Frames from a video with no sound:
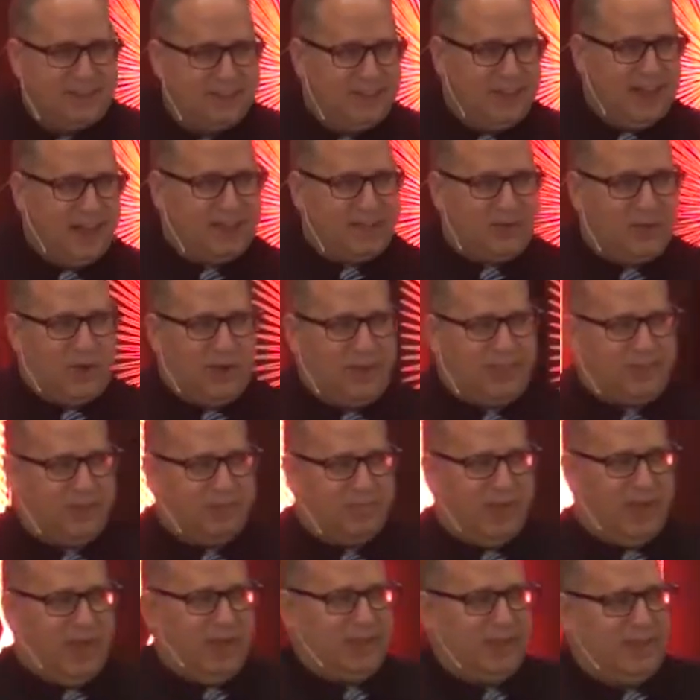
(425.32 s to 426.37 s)
Not quite the
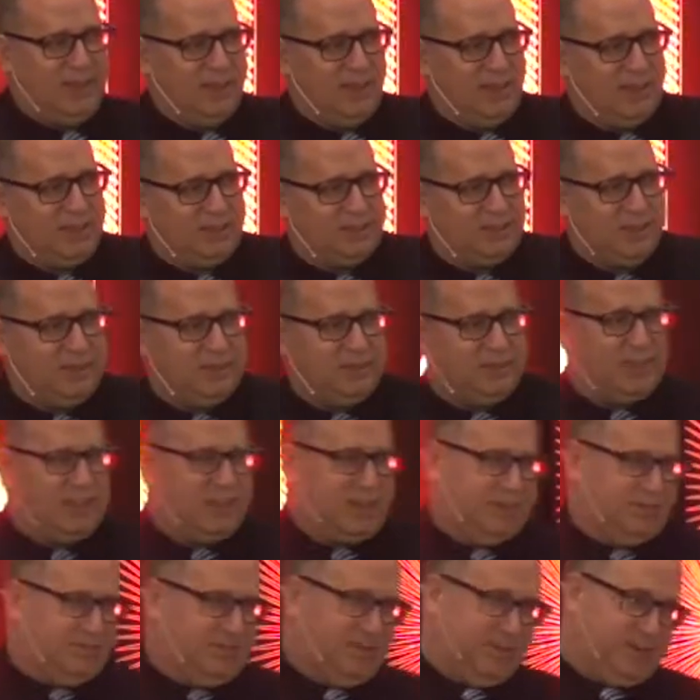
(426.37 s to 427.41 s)
manly luggage I was
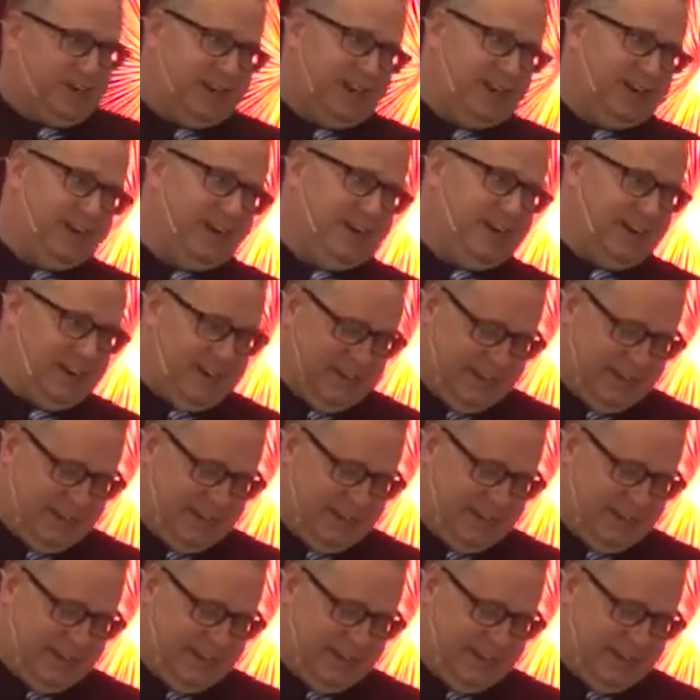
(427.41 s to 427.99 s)
looking for, dear.